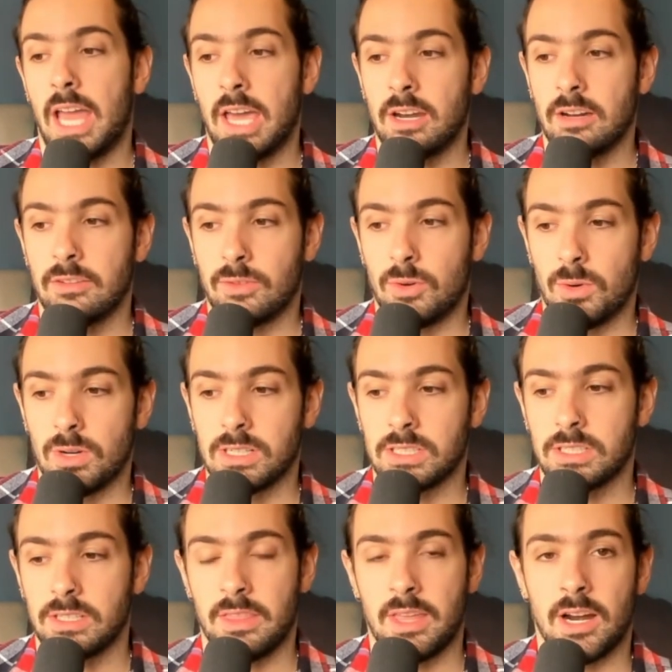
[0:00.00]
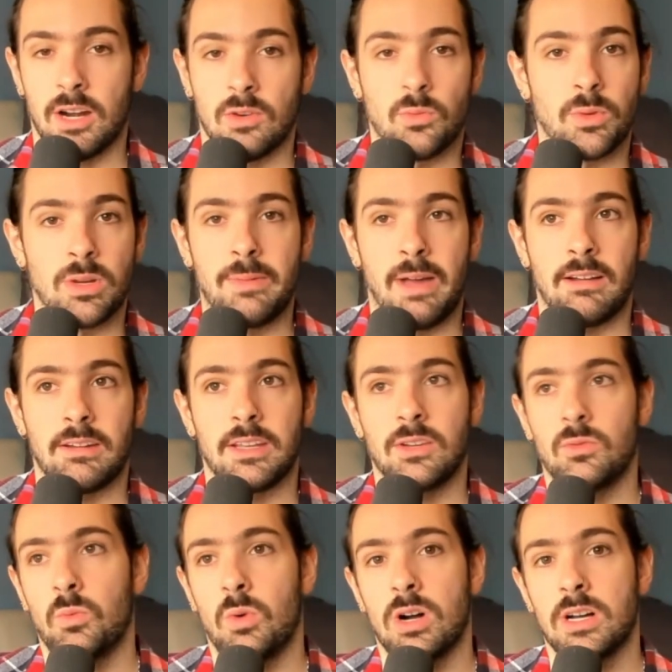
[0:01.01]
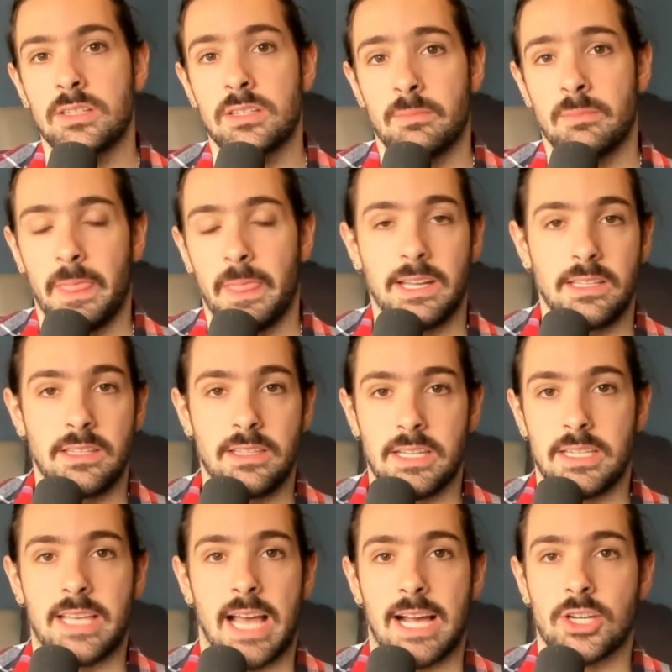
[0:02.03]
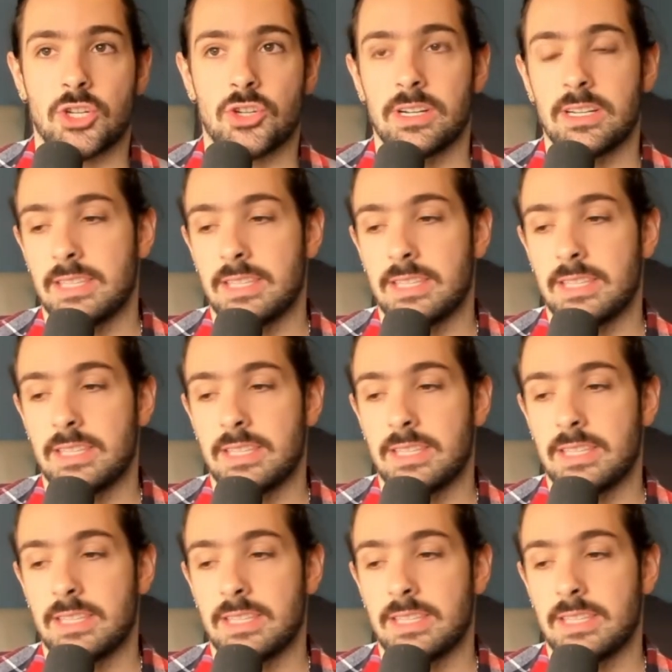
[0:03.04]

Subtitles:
and of course their rebounding was disastrous.